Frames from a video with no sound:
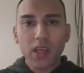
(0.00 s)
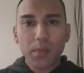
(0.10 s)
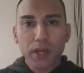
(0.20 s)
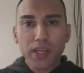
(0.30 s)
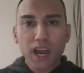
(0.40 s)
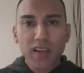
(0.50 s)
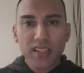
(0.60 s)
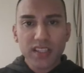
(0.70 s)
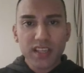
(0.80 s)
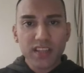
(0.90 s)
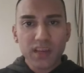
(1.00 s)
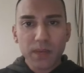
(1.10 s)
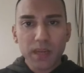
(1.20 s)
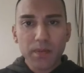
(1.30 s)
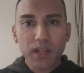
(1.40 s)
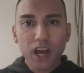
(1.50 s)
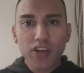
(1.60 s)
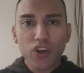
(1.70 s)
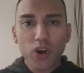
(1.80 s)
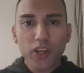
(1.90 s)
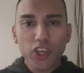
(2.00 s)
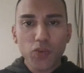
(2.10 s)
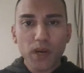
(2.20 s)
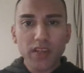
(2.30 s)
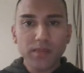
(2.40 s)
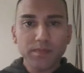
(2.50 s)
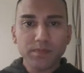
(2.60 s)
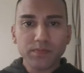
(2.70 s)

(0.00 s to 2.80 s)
But narcissistic people are not human.